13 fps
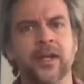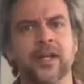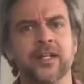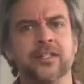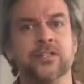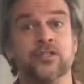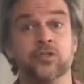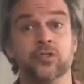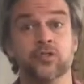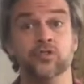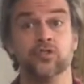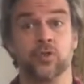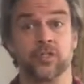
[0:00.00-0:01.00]
It's
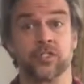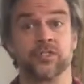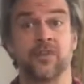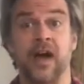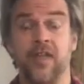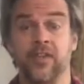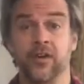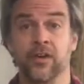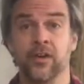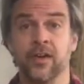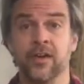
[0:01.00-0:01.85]
George's father